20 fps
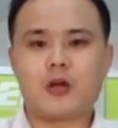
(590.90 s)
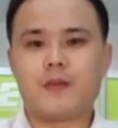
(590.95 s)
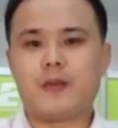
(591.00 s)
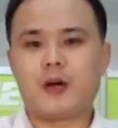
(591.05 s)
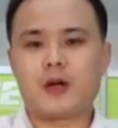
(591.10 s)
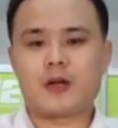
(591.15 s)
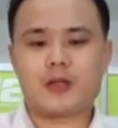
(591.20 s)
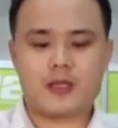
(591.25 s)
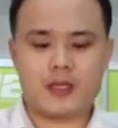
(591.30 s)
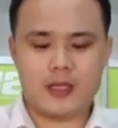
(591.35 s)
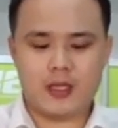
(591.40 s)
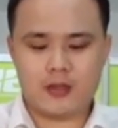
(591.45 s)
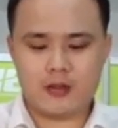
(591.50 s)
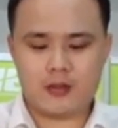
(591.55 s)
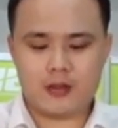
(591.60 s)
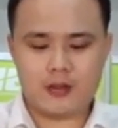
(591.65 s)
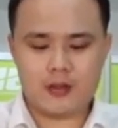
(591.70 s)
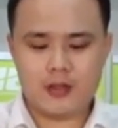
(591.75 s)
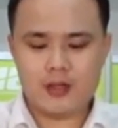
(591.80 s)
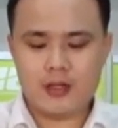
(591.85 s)
box
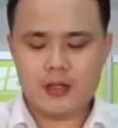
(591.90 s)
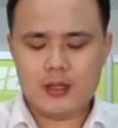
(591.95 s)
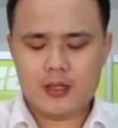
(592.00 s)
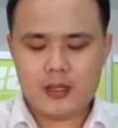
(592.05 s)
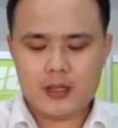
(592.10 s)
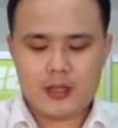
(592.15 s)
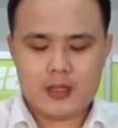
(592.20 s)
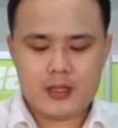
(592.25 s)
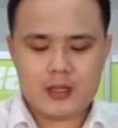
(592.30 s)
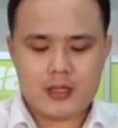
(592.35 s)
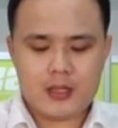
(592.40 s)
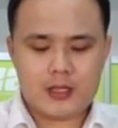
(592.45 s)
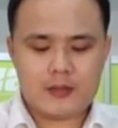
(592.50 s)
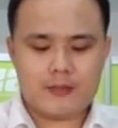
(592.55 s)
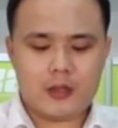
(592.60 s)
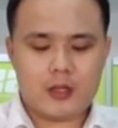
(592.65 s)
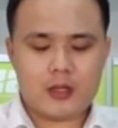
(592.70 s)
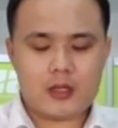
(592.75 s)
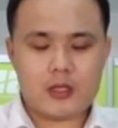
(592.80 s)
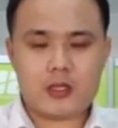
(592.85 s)
here. This
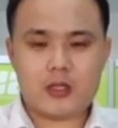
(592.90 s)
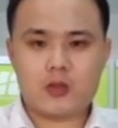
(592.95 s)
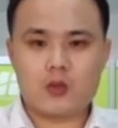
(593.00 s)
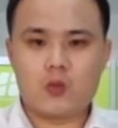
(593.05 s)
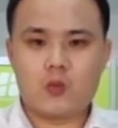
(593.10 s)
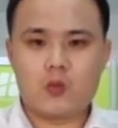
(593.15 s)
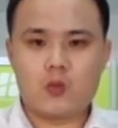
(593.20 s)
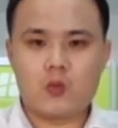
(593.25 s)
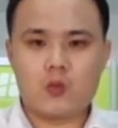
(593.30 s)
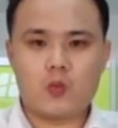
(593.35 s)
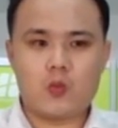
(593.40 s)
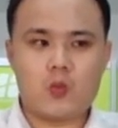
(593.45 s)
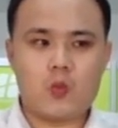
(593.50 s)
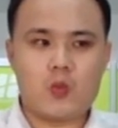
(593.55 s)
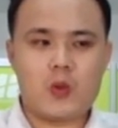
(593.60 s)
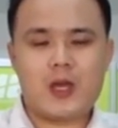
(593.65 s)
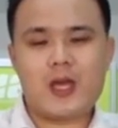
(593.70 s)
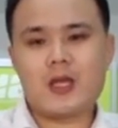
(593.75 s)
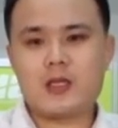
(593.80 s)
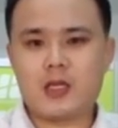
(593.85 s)
box
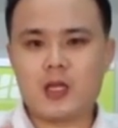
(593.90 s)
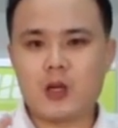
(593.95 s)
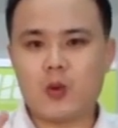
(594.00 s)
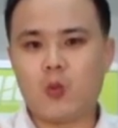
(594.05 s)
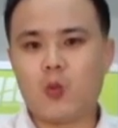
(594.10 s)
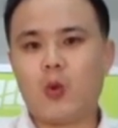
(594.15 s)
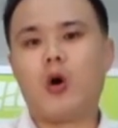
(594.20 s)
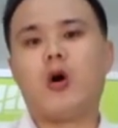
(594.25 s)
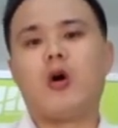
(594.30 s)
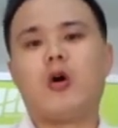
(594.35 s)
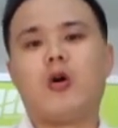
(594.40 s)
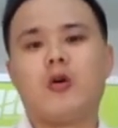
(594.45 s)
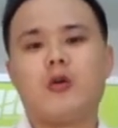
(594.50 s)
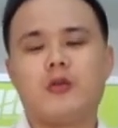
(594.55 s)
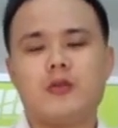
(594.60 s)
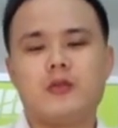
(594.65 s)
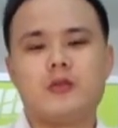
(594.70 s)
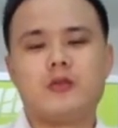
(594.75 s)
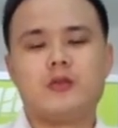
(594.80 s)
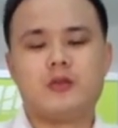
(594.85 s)
in the wall.
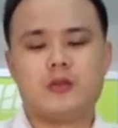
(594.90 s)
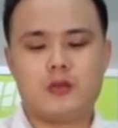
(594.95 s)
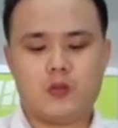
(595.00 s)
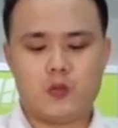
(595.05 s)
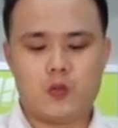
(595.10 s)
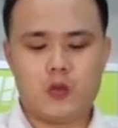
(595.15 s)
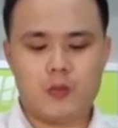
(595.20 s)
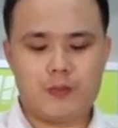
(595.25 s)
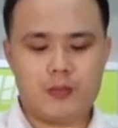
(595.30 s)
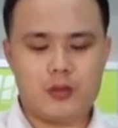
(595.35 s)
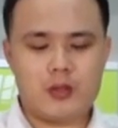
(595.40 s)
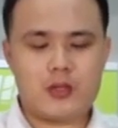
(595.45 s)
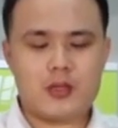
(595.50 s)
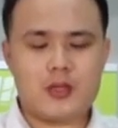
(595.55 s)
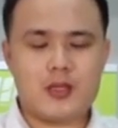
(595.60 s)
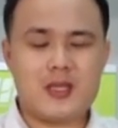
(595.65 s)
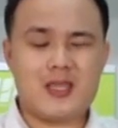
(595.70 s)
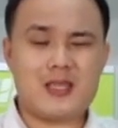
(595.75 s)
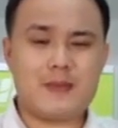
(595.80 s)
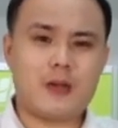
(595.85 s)
We put
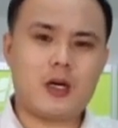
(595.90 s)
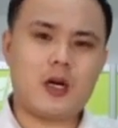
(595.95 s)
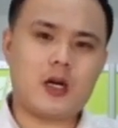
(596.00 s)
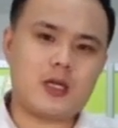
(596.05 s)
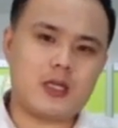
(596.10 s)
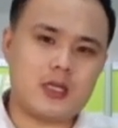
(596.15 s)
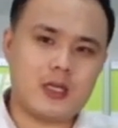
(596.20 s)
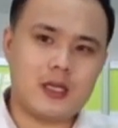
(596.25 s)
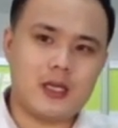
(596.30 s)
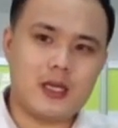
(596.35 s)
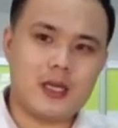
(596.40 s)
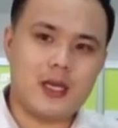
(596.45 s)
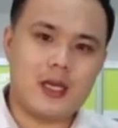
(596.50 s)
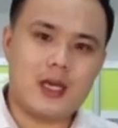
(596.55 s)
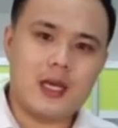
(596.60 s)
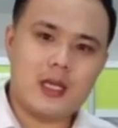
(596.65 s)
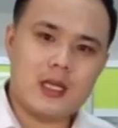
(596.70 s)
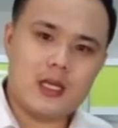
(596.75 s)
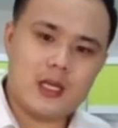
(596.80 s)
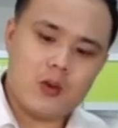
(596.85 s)
this box
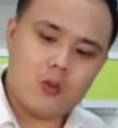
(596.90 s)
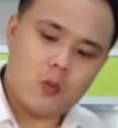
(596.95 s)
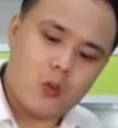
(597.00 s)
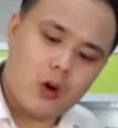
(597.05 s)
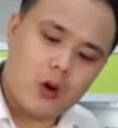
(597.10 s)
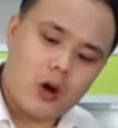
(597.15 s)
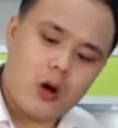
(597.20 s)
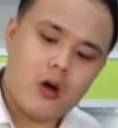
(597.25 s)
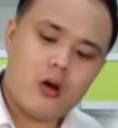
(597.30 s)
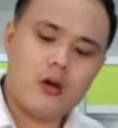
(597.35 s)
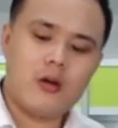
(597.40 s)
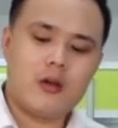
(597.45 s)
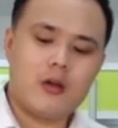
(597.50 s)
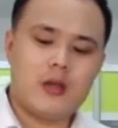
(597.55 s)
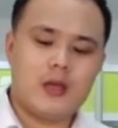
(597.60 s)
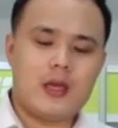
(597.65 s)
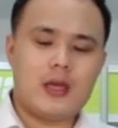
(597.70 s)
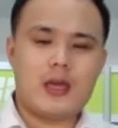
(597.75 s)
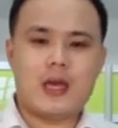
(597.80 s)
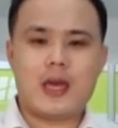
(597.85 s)
in the wall,
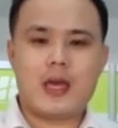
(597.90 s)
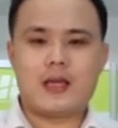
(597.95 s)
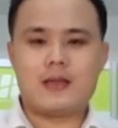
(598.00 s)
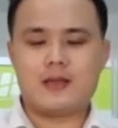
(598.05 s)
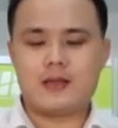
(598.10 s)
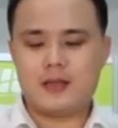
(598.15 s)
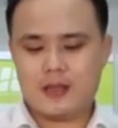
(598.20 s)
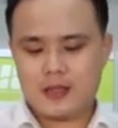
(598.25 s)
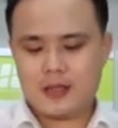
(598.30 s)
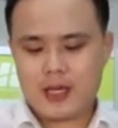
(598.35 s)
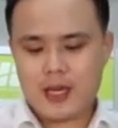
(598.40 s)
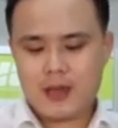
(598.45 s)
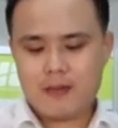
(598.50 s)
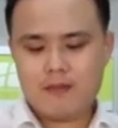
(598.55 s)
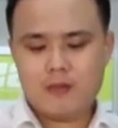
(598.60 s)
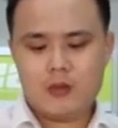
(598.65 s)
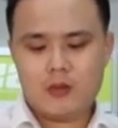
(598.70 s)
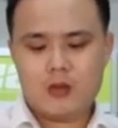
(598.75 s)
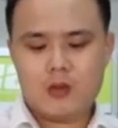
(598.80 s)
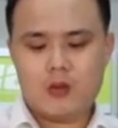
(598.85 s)
and
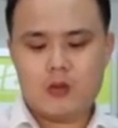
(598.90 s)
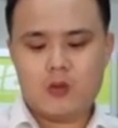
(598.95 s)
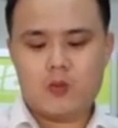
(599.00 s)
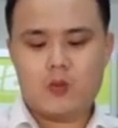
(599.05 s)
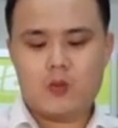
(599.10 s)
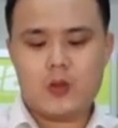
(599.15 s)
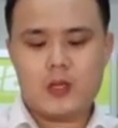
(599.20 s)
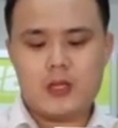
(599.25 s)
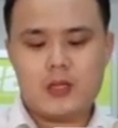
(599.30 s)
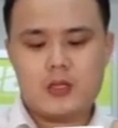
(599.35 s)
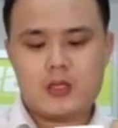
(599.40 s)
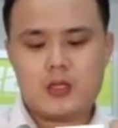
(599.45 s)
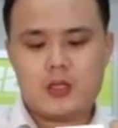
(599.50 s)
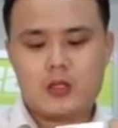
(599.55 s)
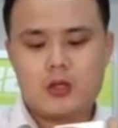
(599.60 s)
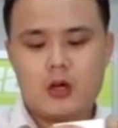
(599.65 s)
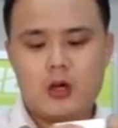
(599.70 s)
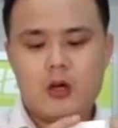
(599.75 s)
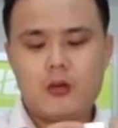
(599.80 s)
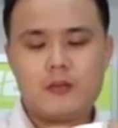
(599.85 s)
then we
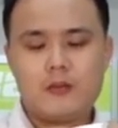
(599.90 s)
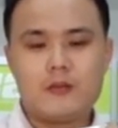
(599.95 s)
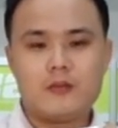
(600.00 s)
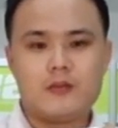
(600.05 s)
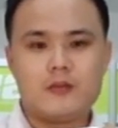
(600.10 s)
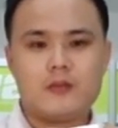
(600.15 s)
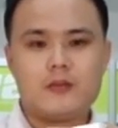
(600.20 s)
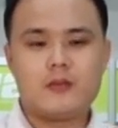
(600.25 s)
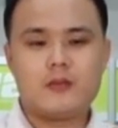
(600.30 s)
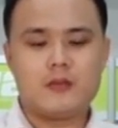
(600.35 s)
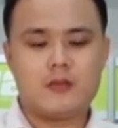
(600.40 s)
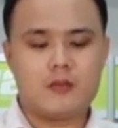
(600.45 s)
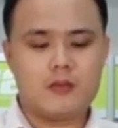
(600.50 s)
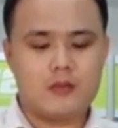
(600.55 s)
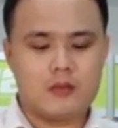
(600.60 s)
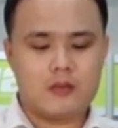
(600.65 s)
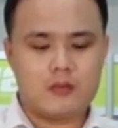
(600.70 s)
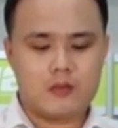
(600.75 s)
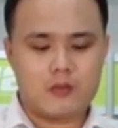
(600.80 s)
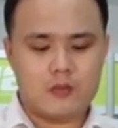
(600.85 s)
install,
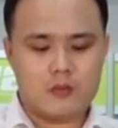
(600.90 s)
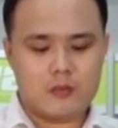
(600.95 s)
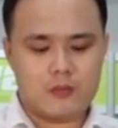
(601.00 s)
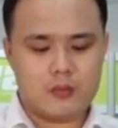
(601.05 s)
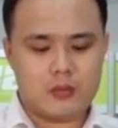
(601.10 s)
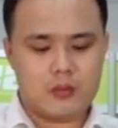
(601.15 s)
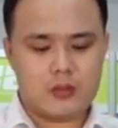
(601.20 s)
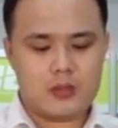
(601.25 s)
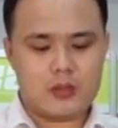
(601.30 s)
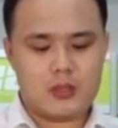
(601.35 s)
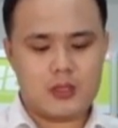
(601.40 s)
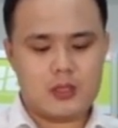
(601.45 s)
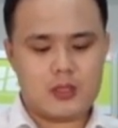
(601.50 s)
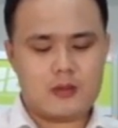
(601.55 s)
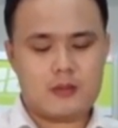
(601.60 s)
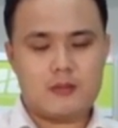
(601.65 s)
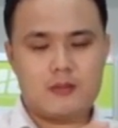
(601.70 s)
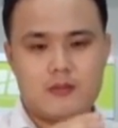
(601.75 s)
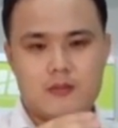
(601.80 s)
put this